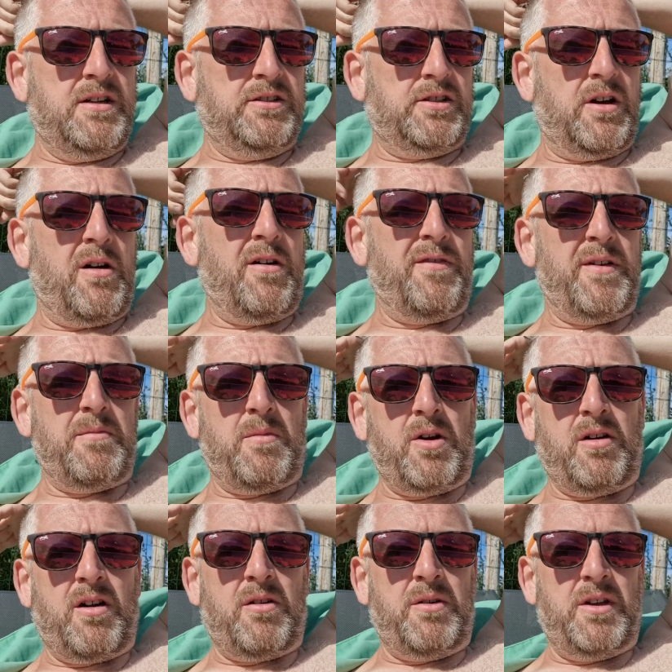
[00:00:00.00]
So I think
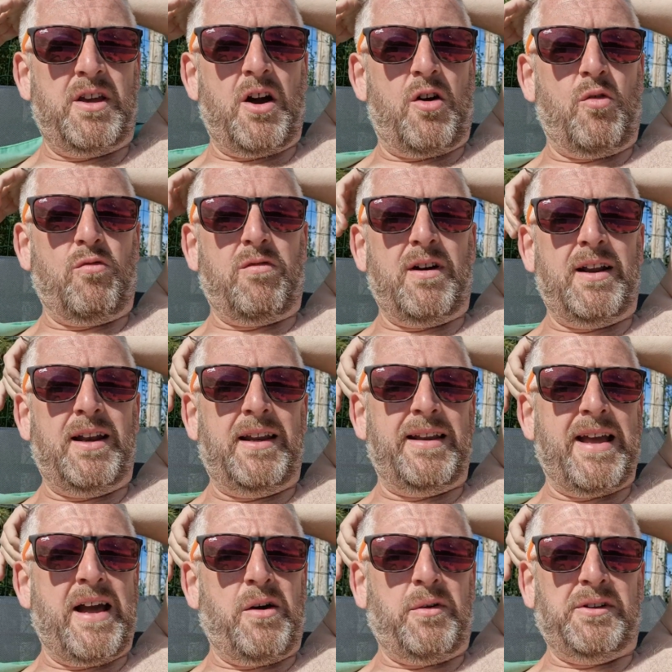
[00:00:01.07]
my only goal really
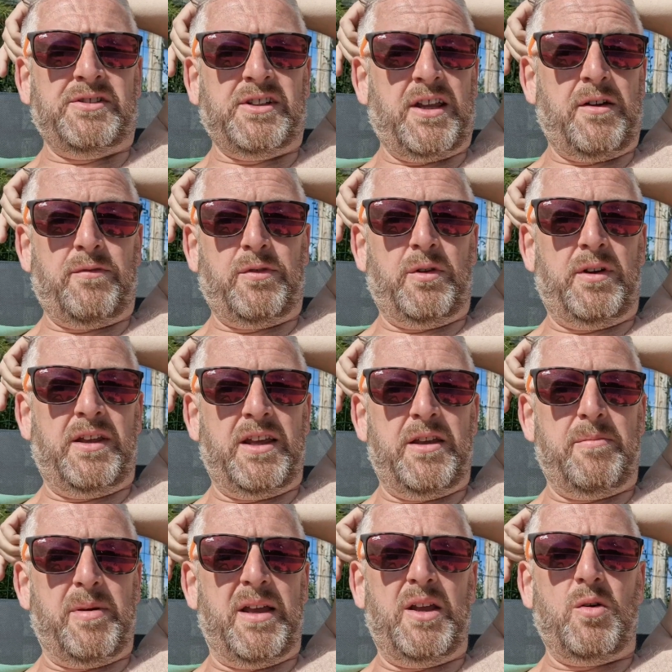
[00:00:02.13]
now is to get through the
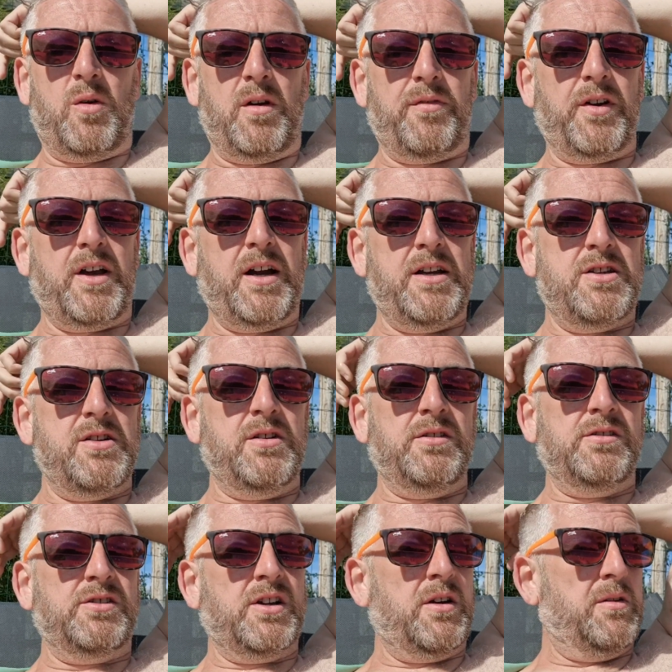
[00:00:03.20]
EP
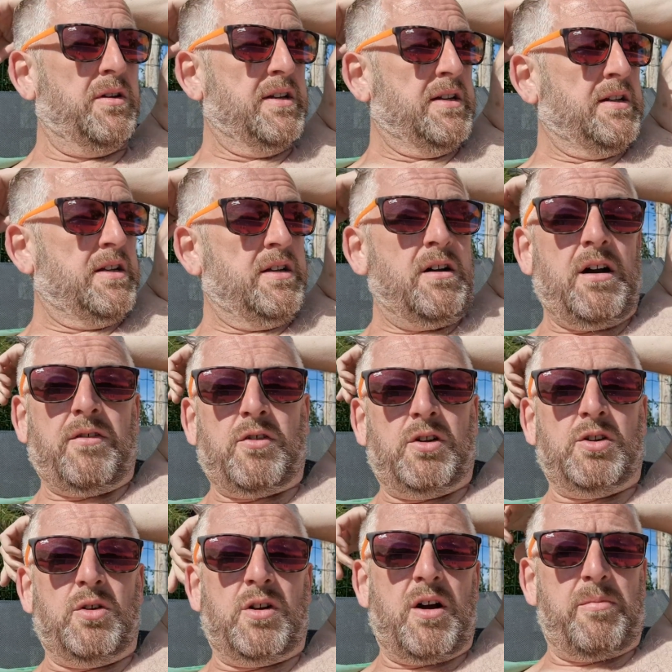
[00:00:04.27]
qualification. So I've got to
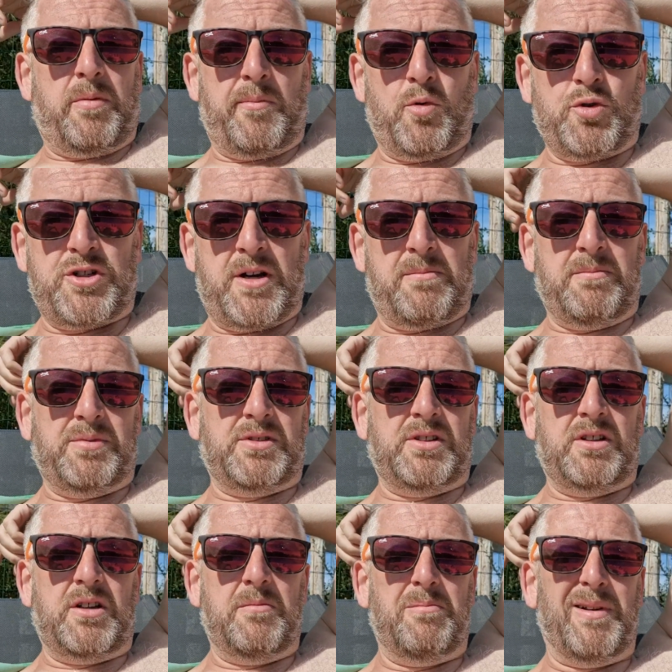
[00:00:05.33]
do a couple more jumps,
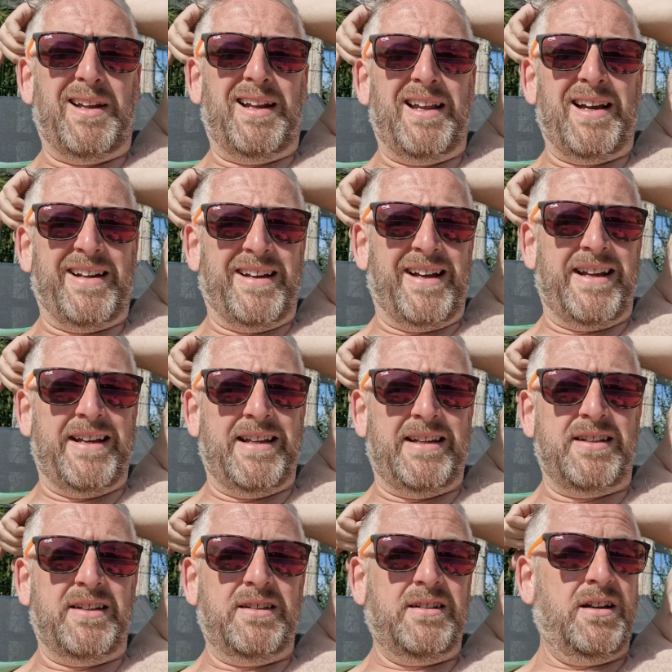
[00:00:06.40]
completely unaided.
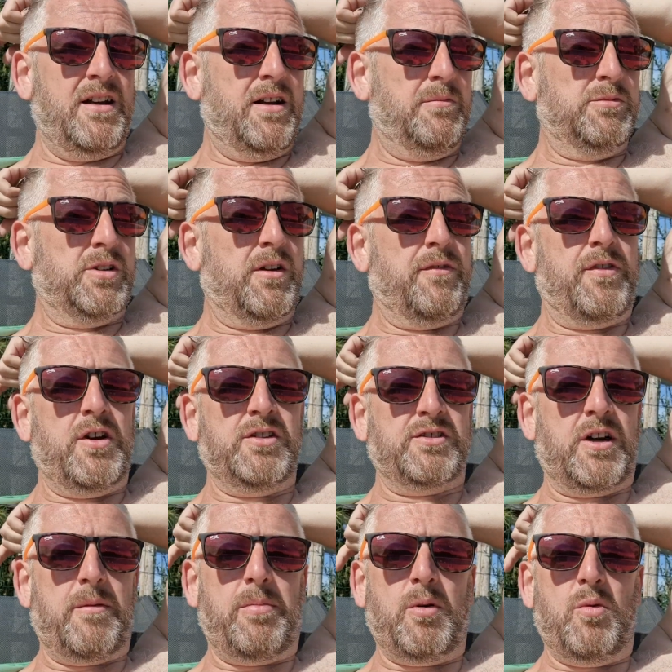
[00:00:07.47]
So the first
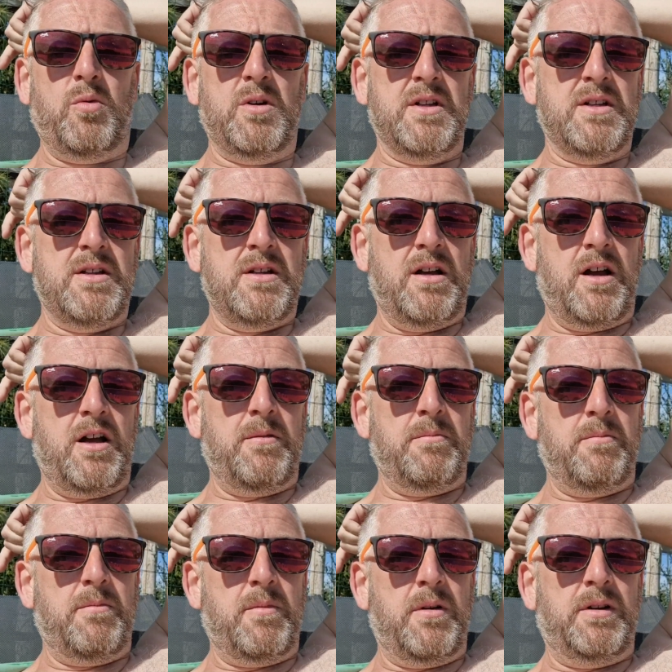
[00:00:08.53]
couple,
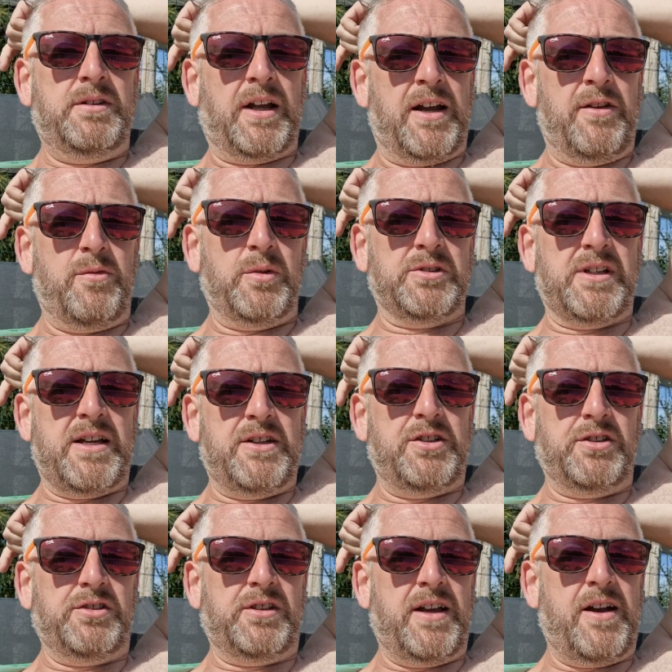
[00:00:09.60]
Dave was there
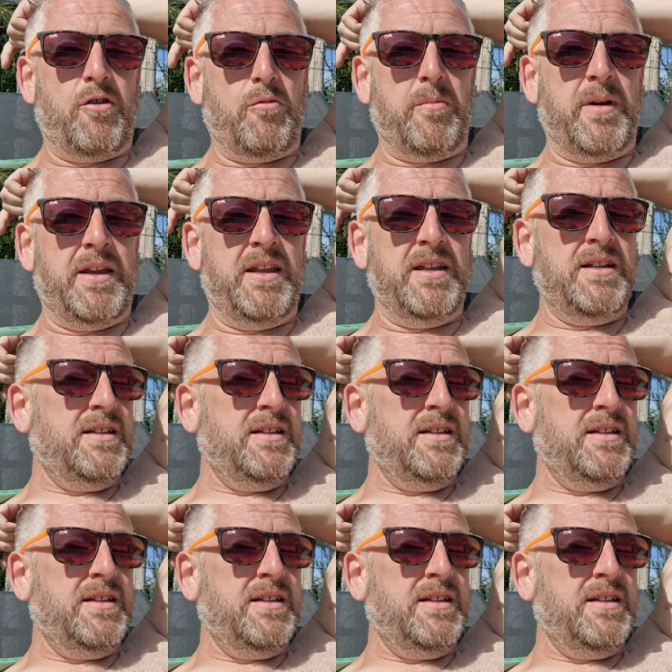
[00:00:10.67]
just to help me.